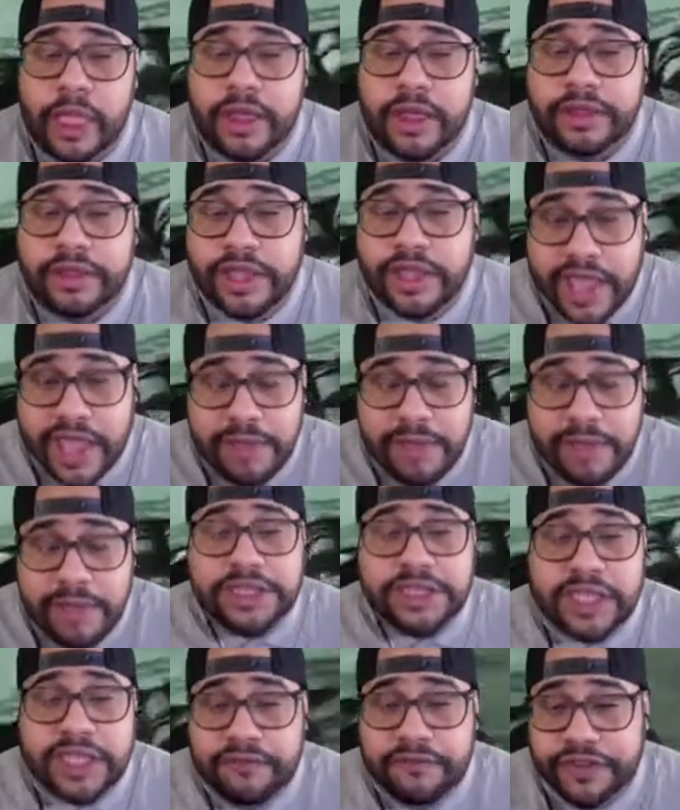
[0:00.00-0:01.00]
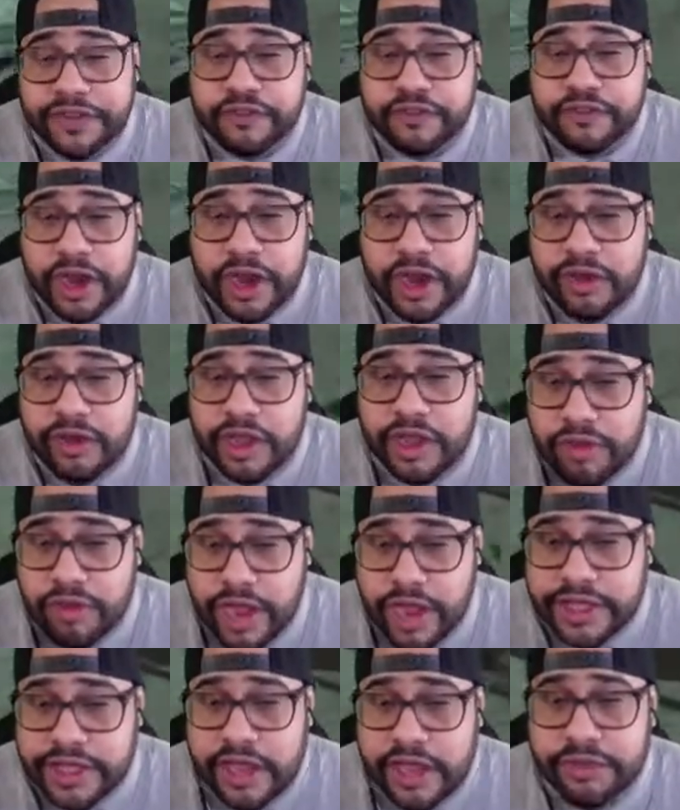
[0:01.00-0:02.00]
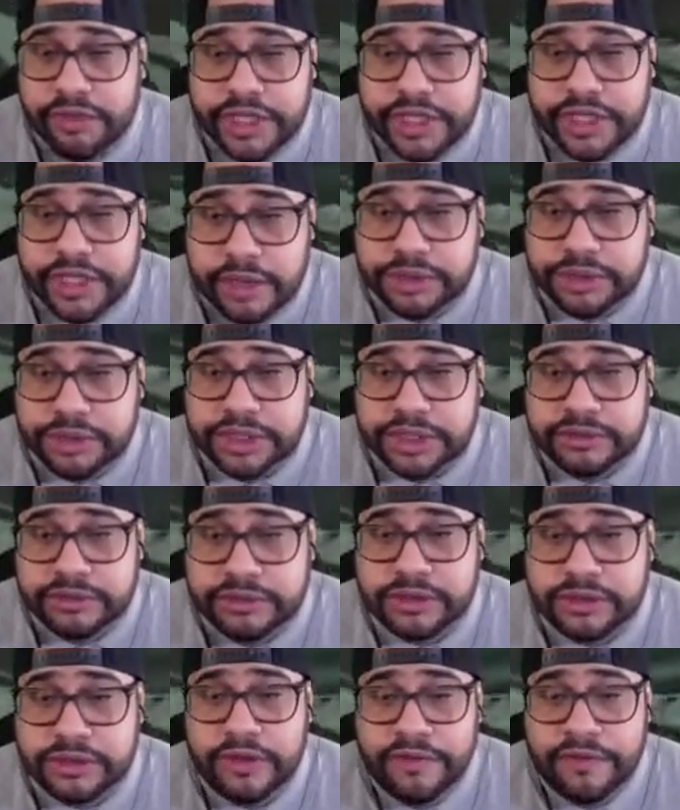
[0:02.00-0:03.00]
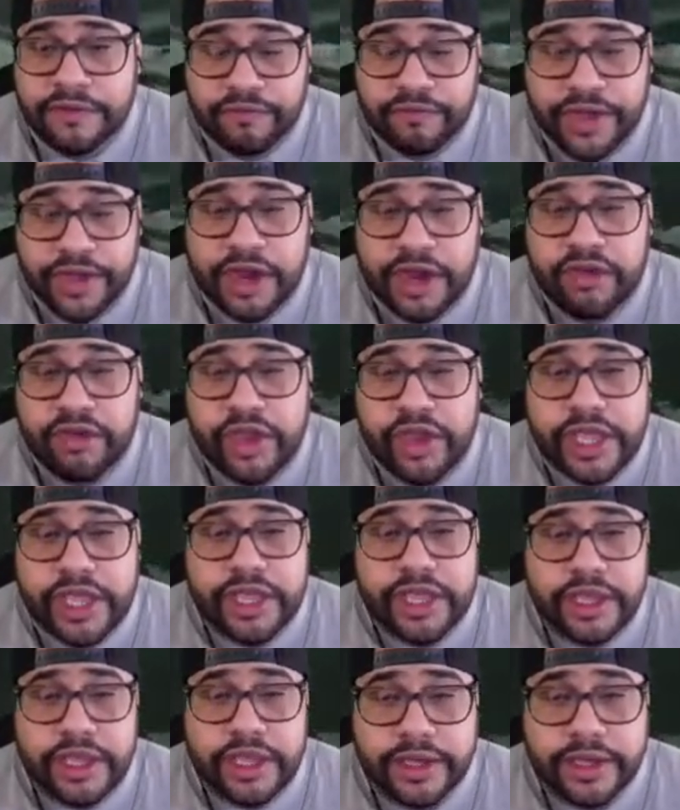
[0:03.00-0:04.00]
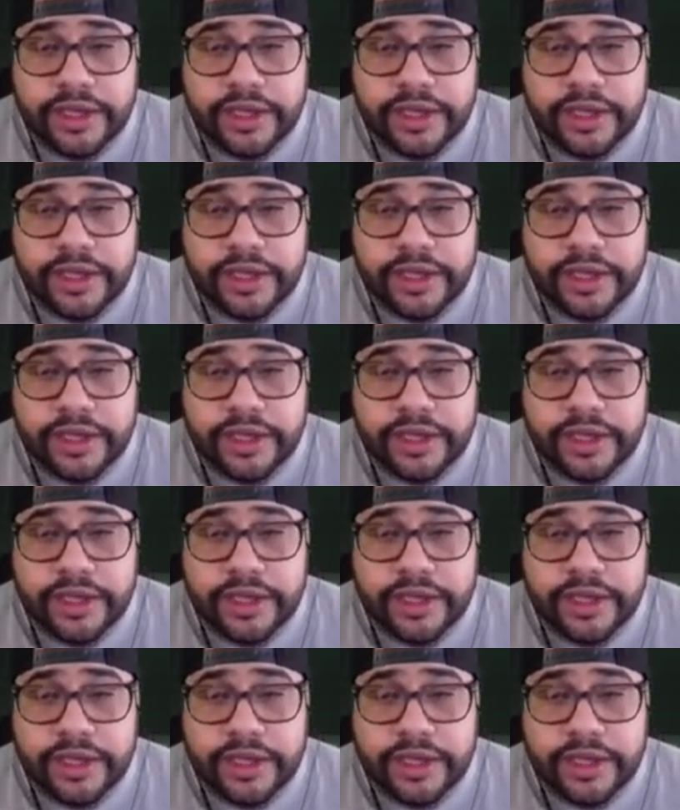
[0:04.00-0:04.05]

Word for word: The game itself is very Red Dead Redemption, very